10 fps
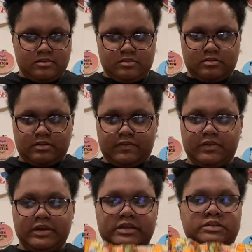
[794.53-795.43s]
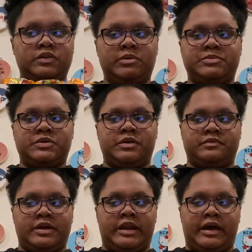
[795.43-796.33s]
I've only got 2 whips going
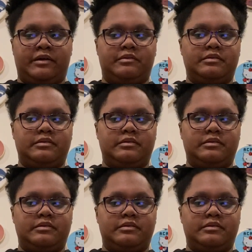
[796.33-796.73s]
right now.